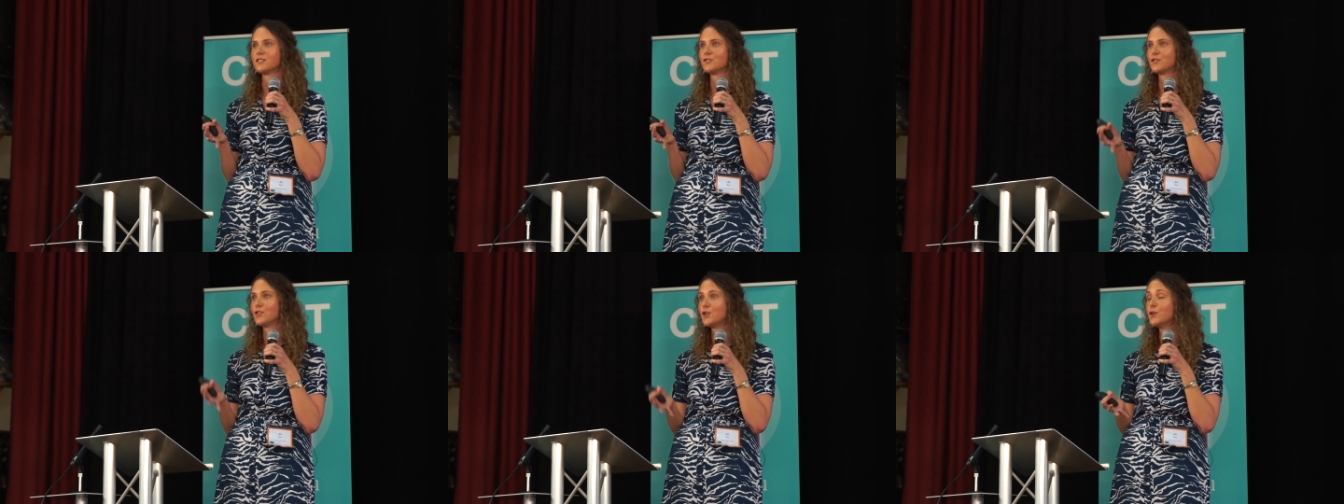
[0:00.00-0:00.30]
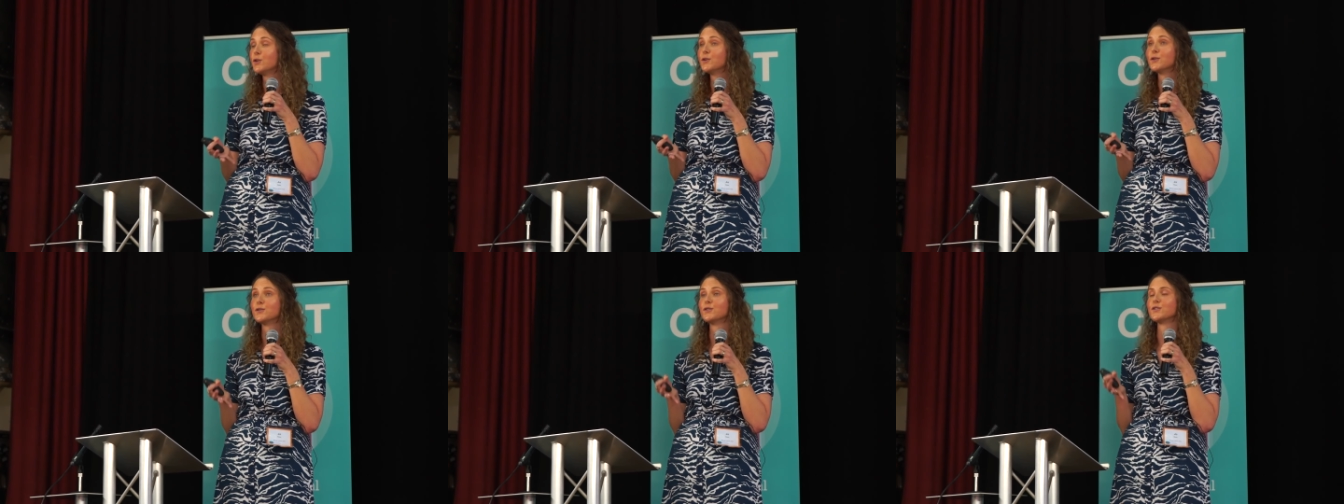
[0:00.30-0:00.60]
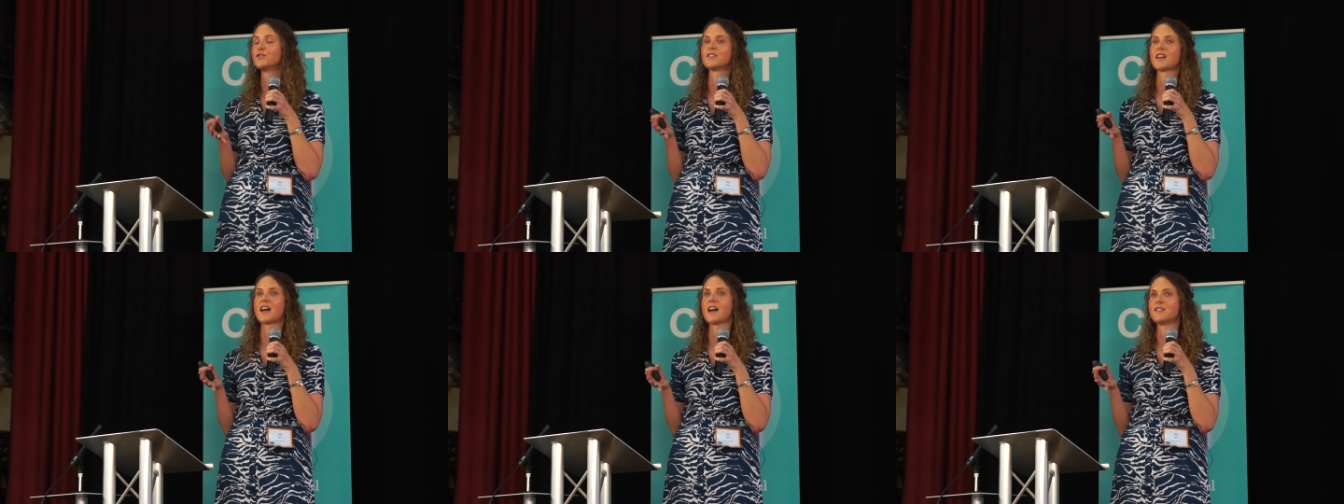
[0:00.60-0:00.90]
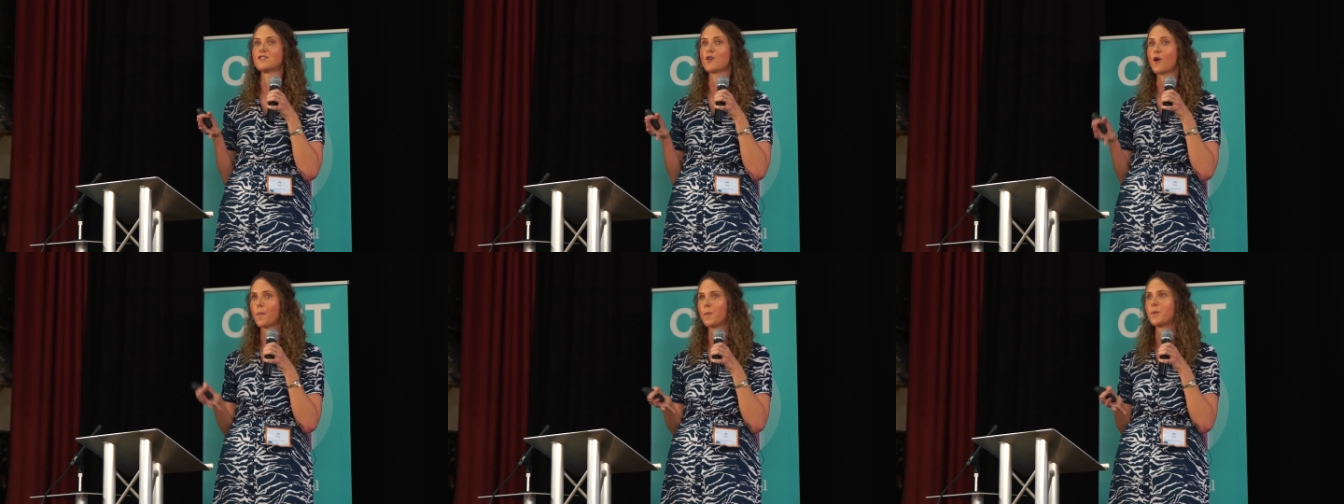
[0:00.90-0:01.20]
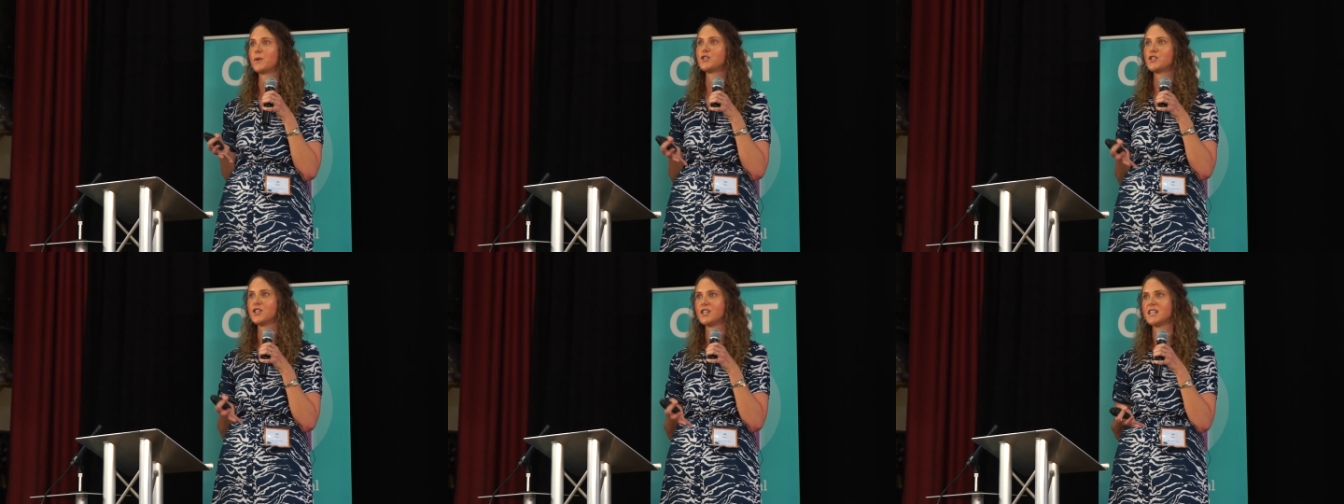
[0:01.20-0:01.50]
tools and
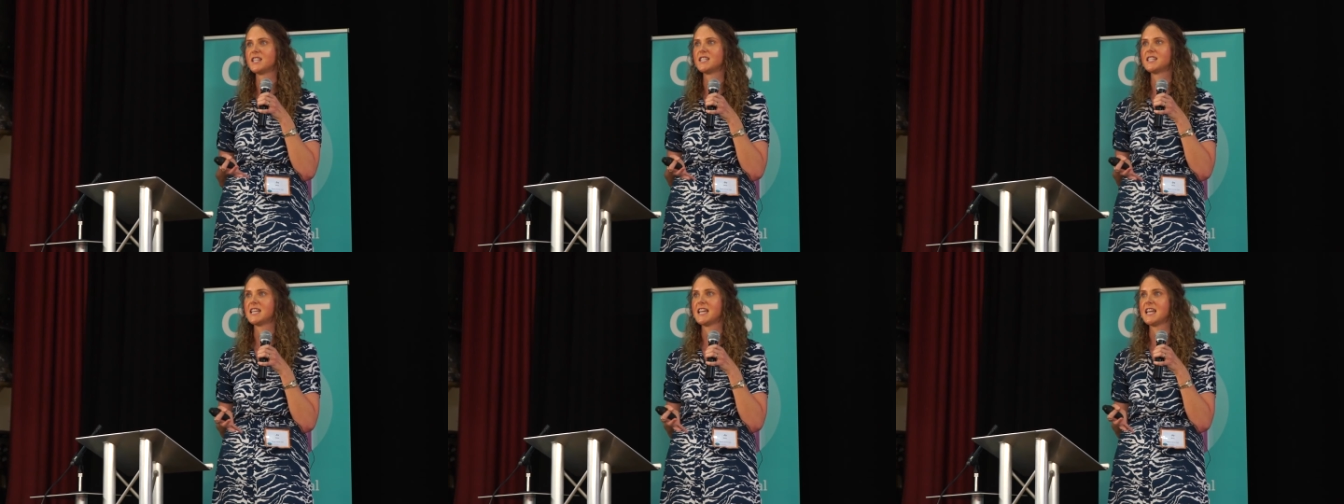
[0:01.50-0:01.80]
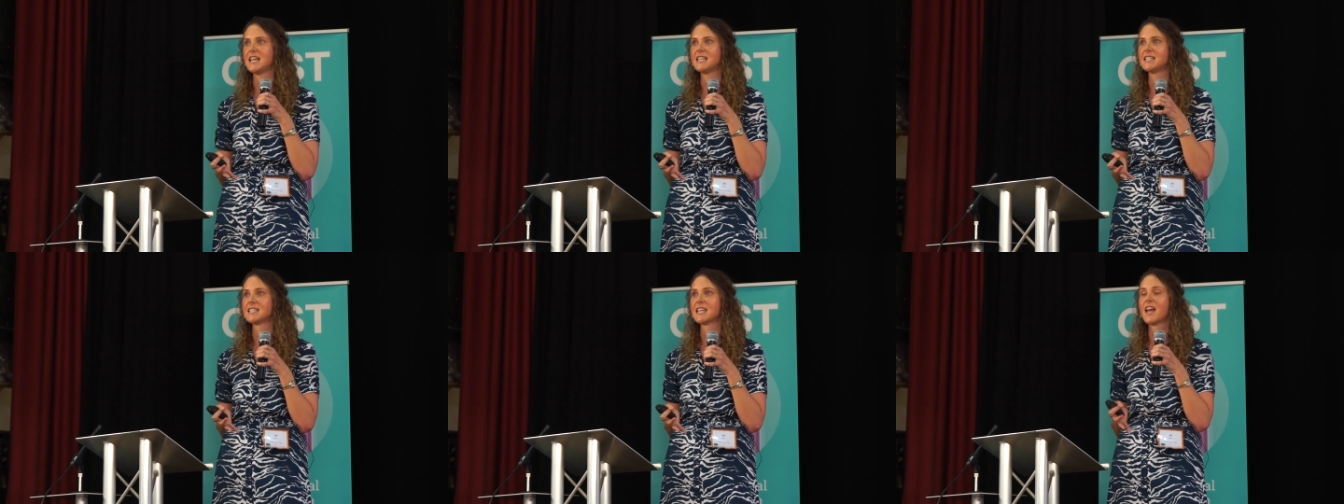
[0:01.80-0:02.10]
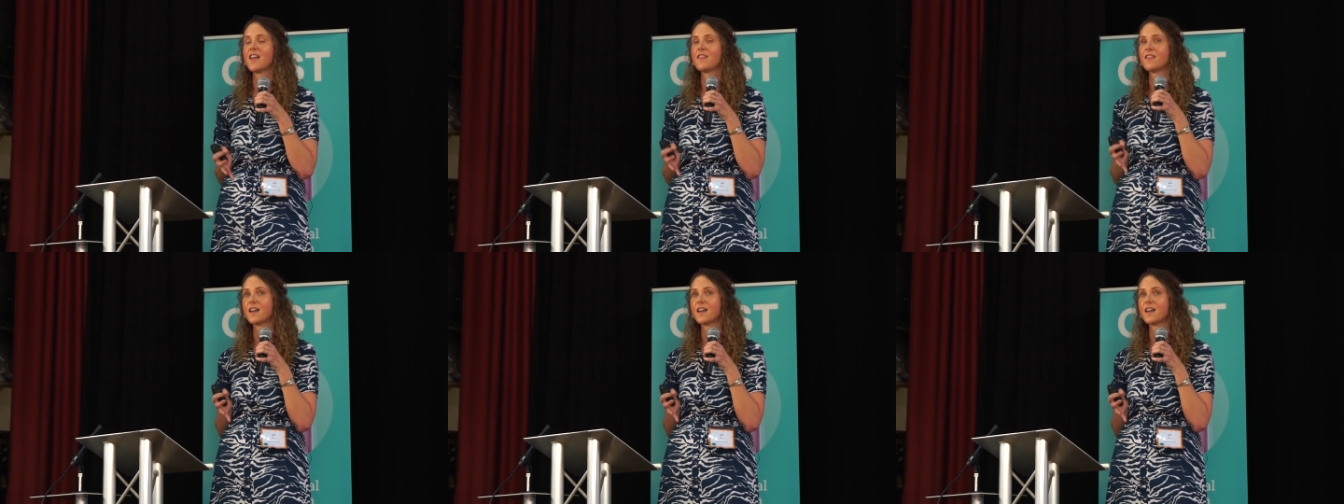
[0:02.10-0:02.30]
opportunities